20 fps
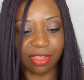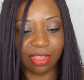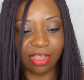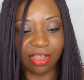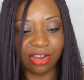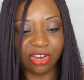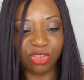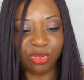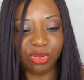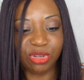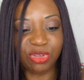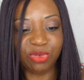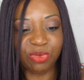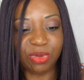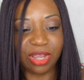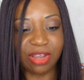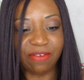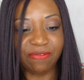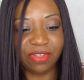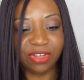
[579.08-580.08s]
and you do
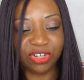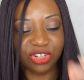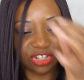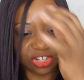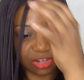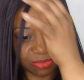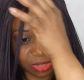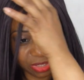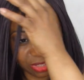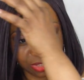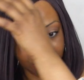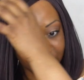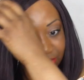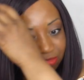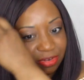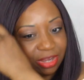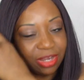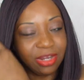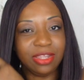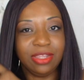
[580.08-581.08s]
have the shimmer stick
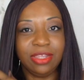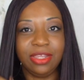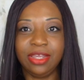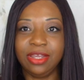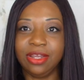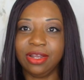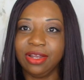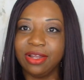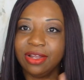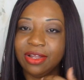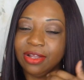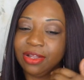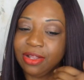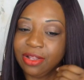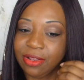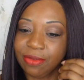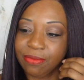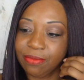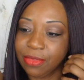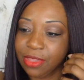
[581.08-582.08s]
right here.
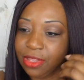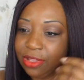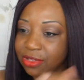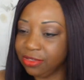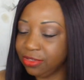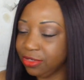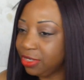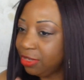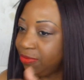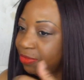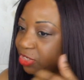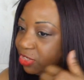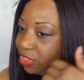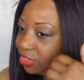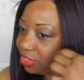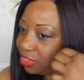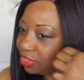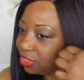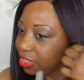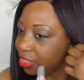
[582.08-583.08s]
So let me
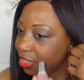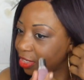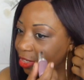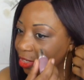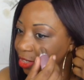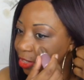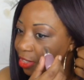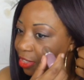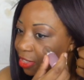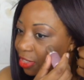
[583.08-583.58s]
just see.